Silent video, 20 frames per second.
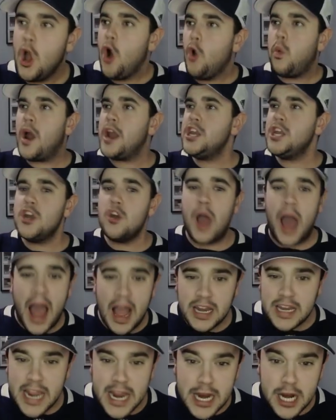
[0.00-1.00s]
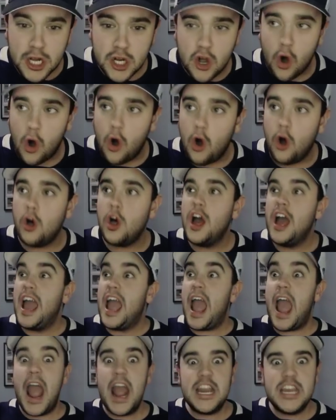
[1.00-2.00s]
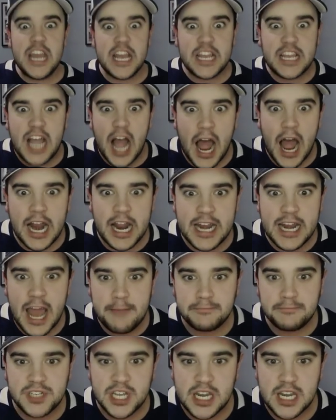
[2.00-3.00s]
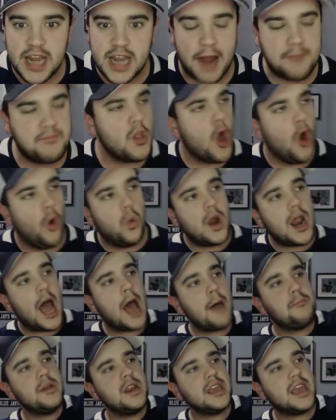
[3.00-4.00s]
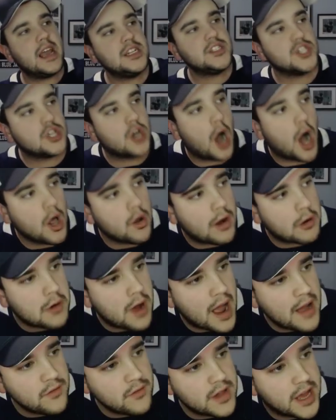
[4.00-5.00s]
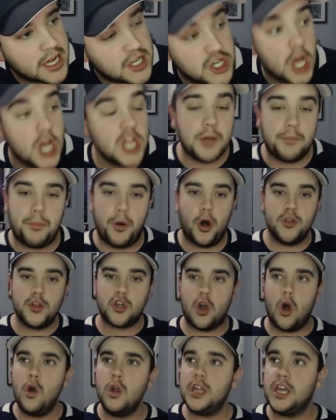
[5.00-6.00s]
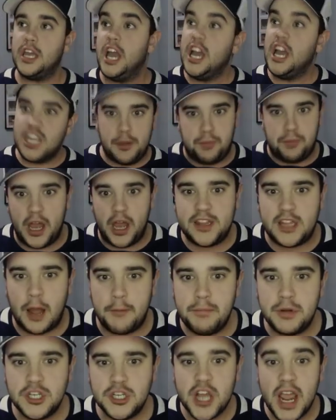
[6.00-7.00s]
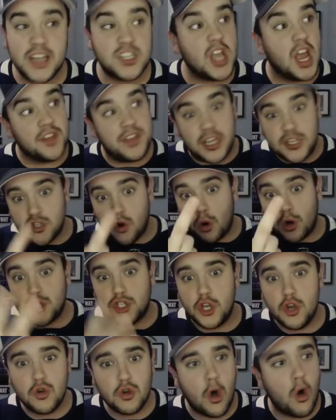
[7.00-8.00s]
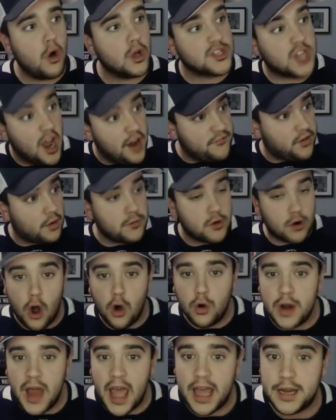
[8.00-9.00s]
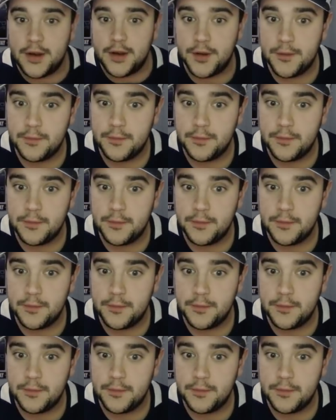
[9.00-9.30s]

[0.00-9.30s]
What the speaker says: when you need a goal and you got an empty net. What happened against the Colorado Avalanche? You pull the goalie, you play dump and chase, they score two goals from their own end